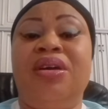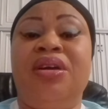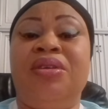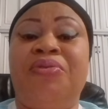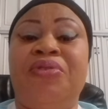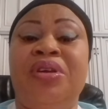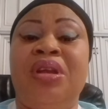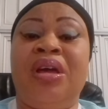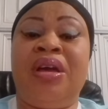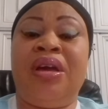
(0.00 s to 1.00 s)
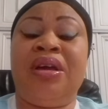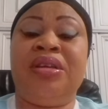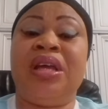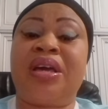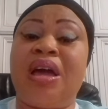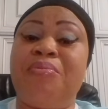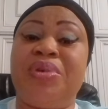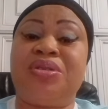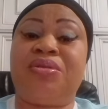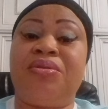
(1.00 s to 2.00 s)
in a
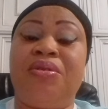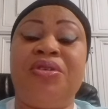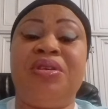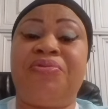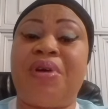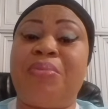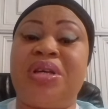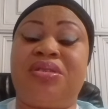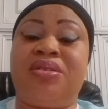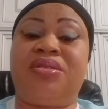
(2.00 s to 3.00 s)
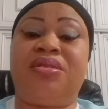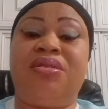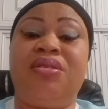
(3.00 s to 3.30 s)
chemist or in a pharmacist.